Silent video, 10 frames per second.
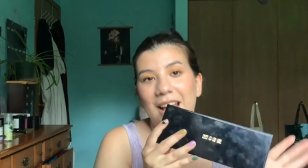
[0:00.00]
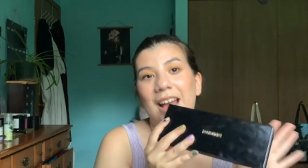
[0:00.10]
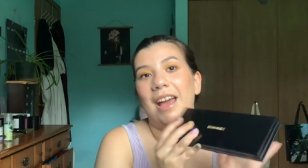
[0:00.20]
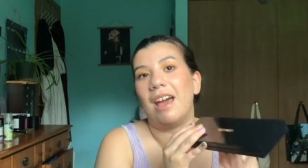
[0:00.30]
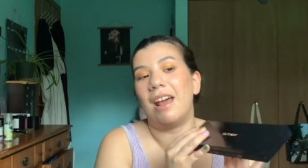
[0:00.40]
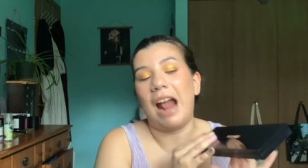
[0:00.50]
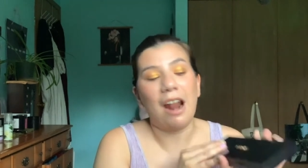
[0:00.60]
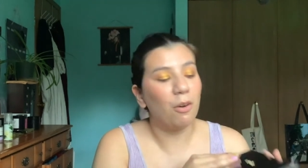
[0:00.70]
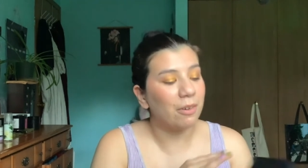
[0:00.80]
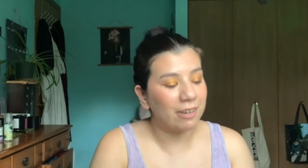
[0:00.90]
And I
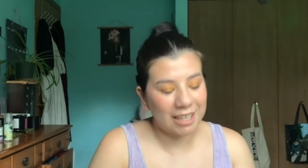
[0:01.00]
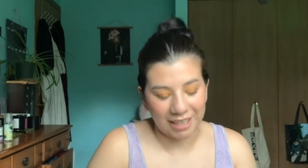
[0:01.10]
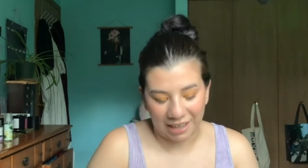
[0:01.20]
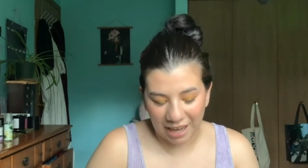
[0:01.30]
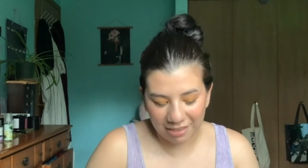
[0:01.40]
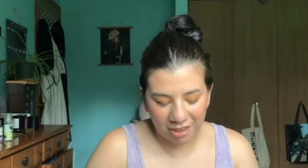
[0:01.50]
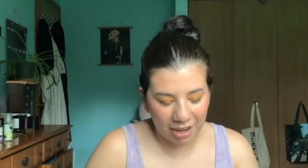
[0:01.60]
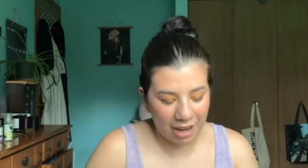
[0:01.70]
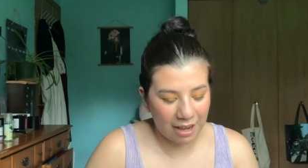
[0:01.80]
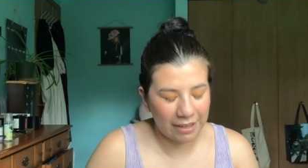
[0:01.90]
don't regret it. I thought
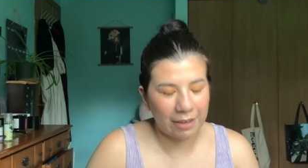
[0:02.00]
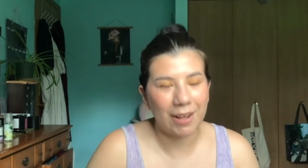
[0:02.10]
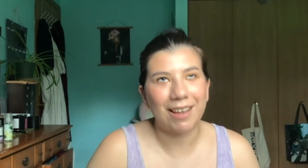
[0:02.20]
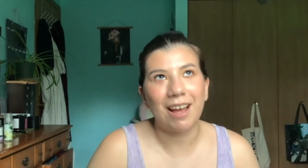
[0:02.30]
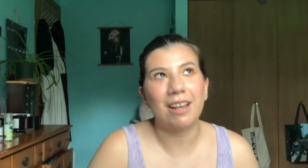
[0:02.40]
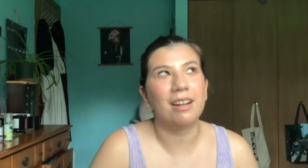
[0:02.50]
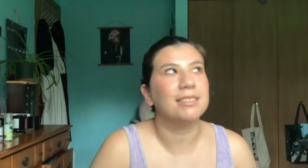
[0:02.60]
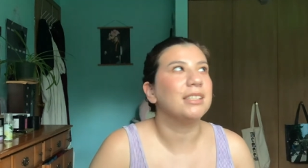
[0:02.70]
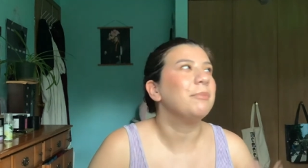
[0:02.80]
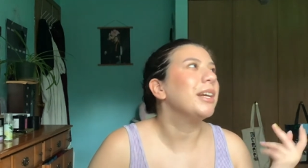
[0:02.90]
I, like, I got it and I was
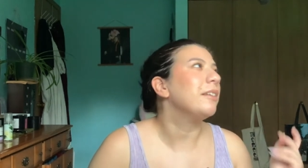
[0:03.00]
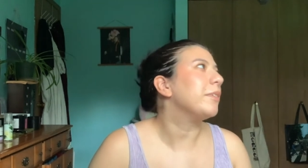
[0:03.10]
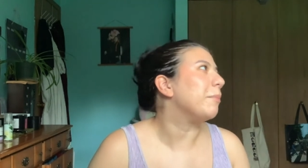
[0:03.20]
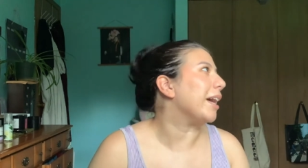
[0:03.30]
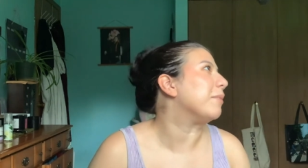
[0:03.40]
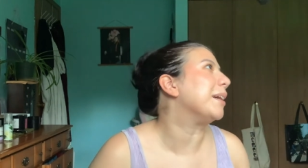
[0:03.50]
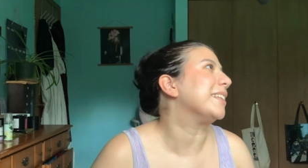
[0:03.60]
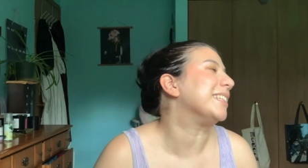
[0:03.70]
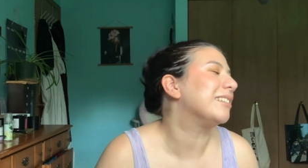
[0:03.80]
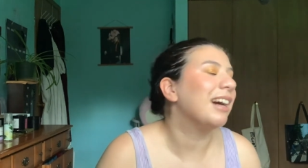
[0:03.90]
like, am I gonna feel bad about
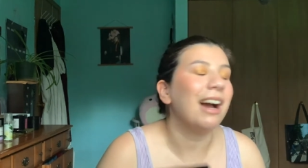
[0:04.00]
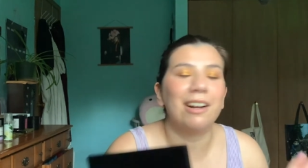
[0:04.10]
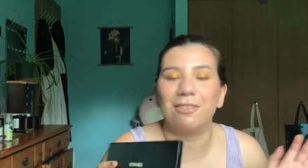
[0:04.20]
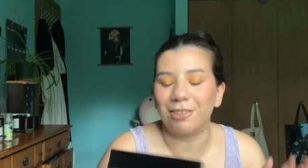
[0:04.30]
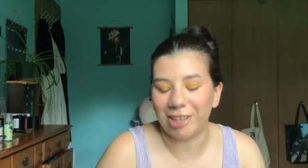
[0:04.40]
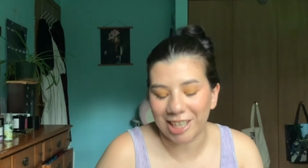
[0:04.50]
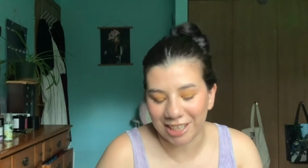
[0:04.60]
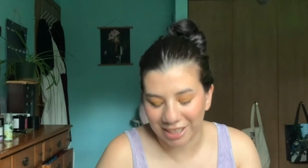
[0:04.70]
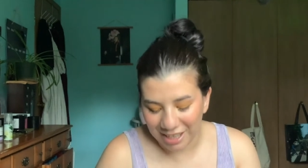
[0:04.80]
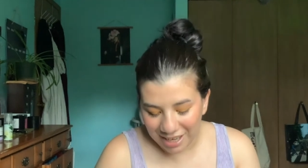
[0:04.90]
this? I don't regret it.